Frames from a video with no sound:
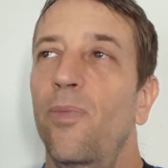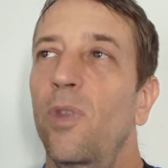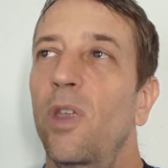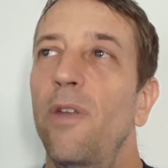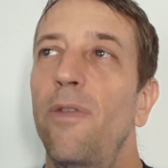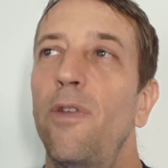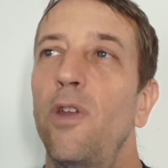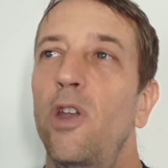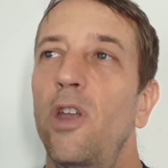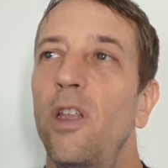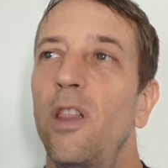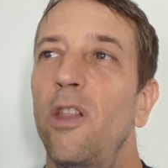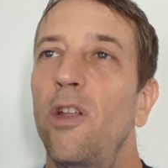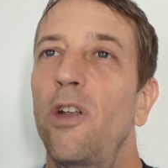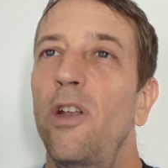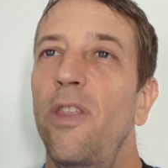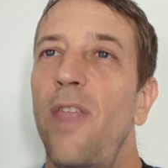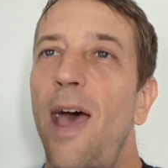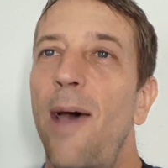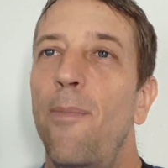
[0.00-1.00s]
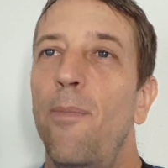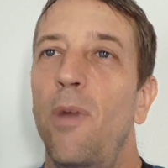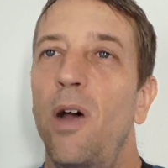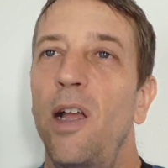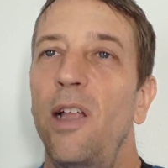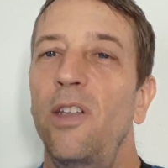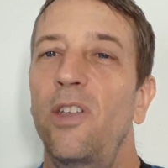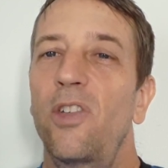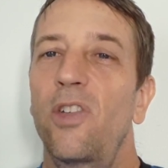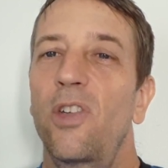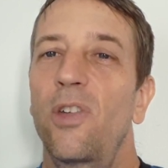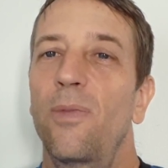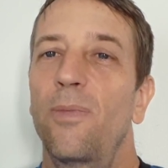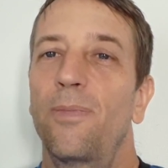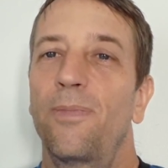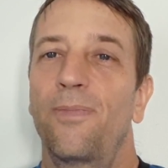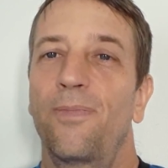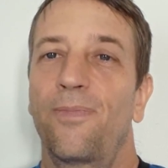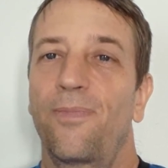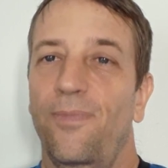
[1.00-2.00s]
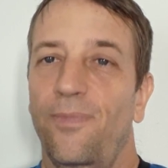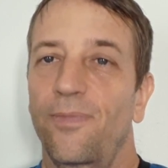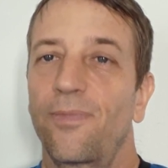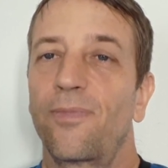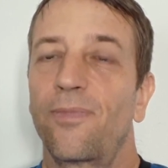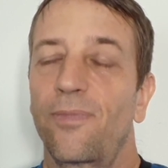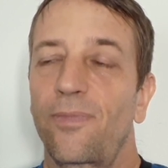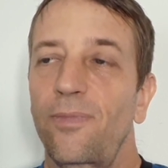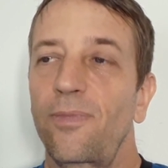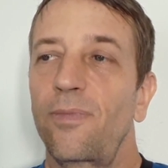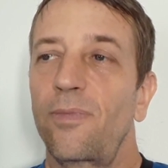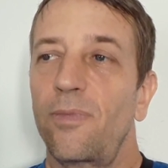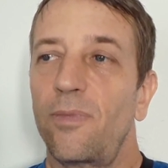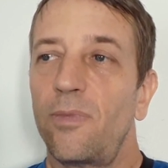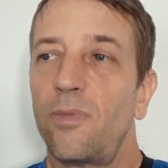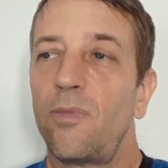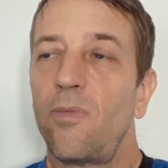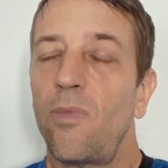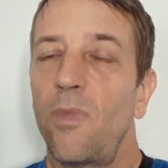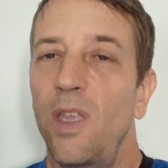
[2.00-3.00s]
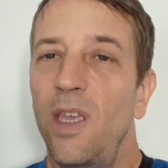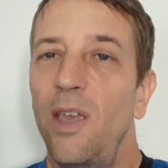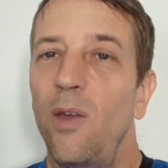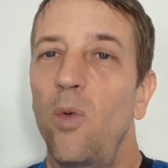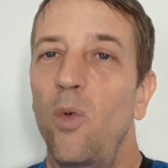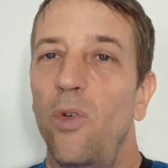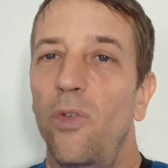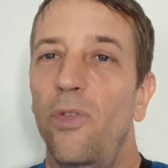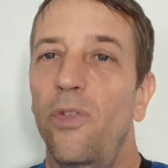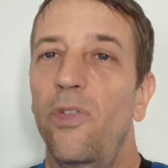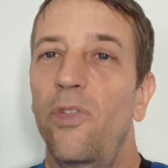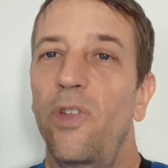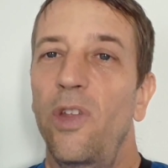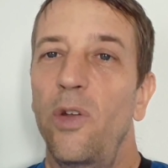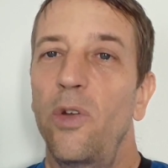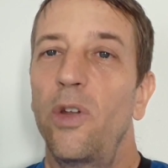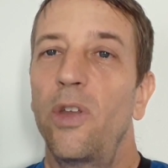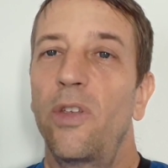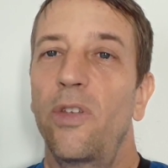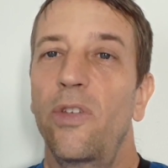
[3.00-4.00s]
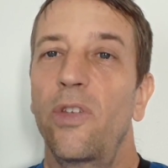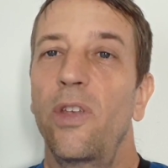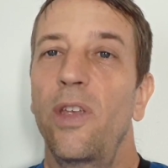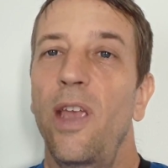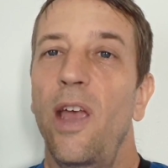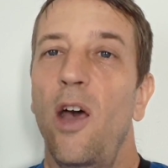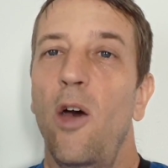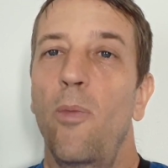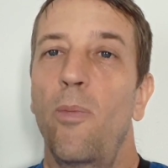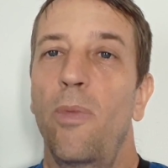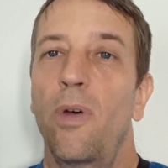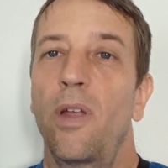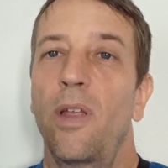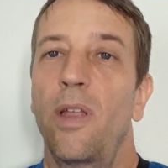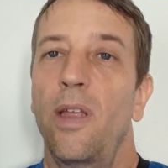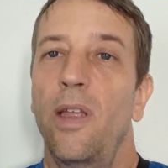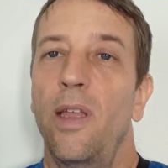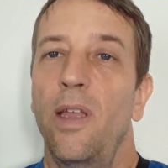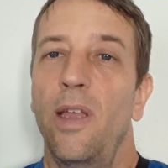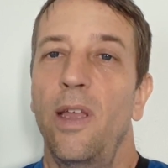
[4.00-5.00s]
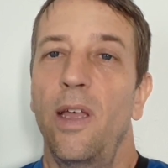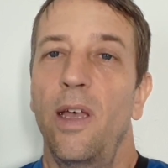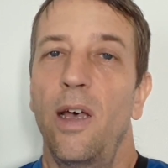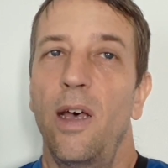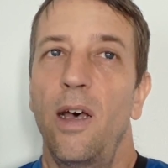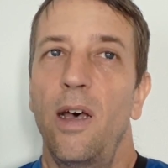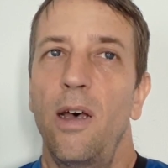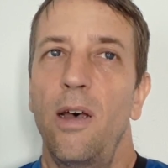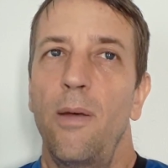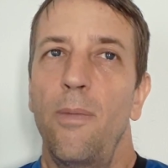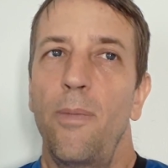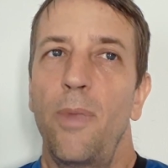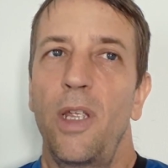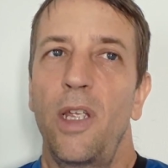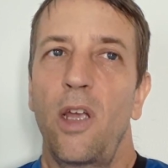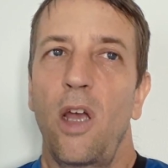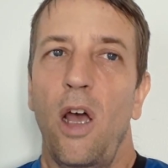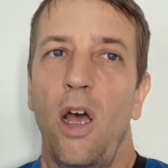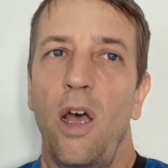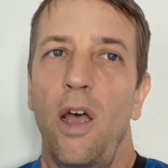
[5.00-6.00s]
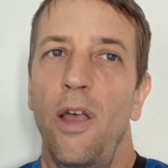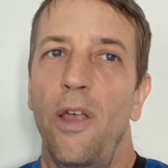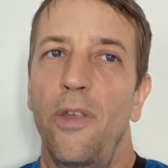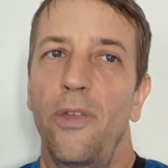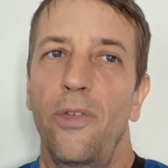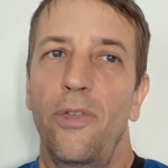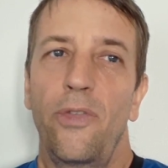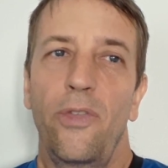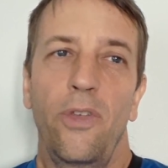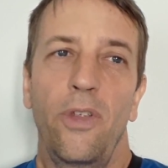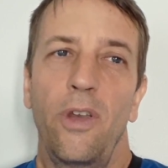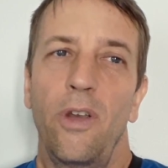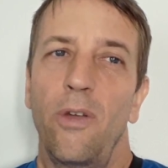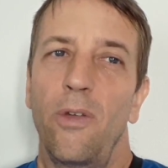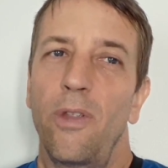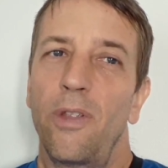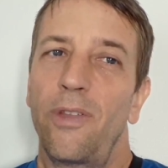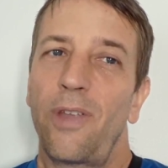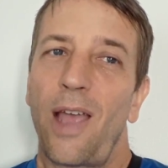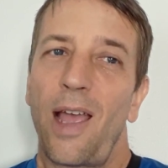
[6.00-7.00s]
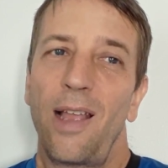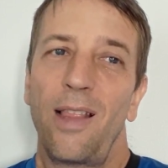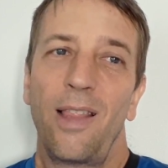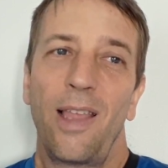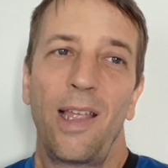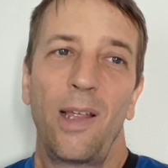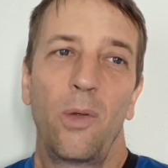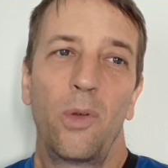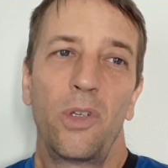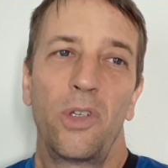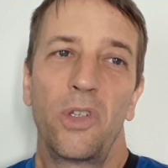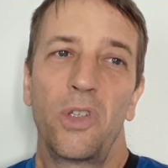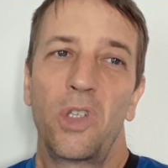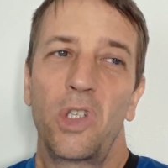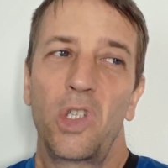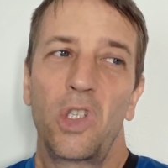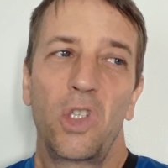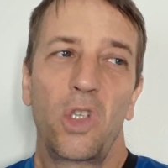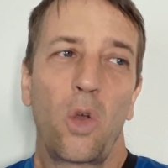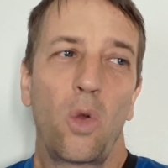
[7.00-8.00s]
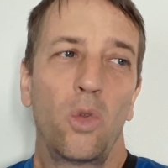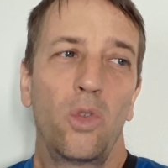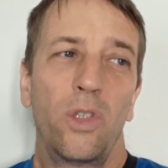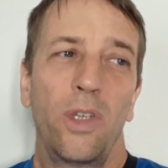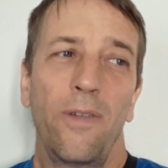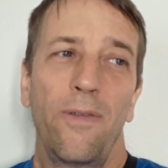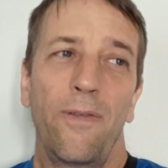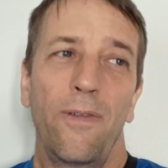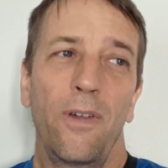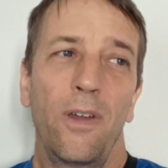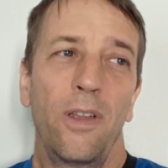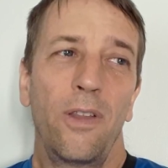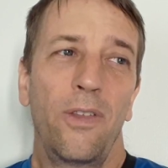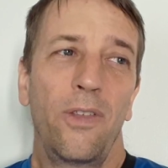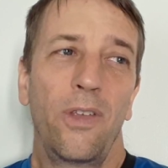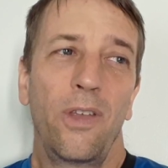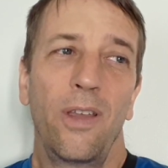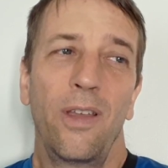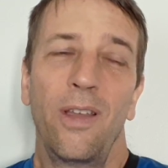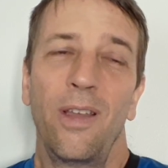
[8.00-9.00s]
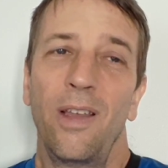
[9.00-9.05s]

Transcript: If you can learn that much, it will seriously help. Because, you know, the Thai language is so different.